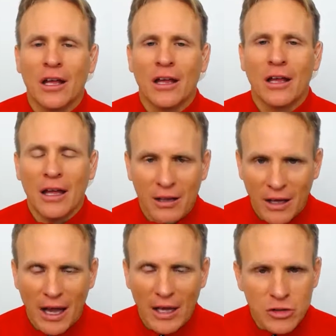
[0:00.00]

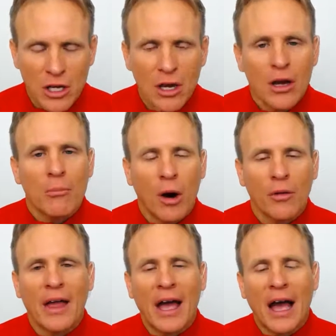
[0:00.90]
Right. But
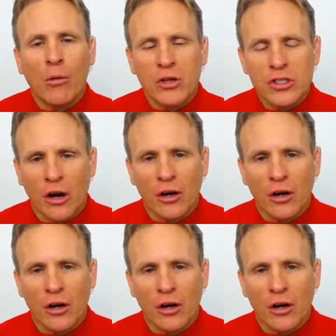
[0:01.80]
now we're starting